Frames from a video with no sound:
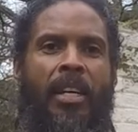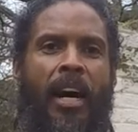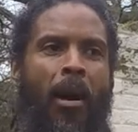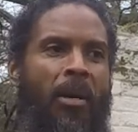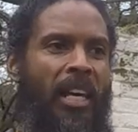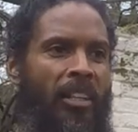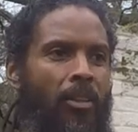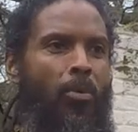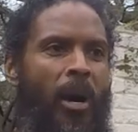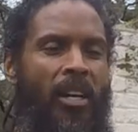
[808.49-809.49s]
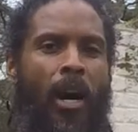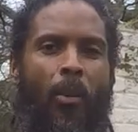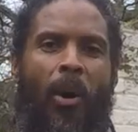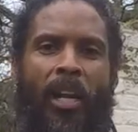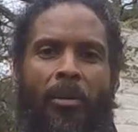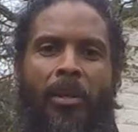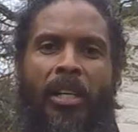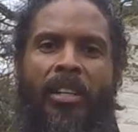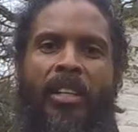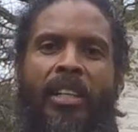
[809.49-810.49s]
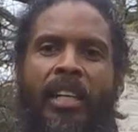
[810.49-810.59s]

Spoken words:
I'll get a little workout while I'm here,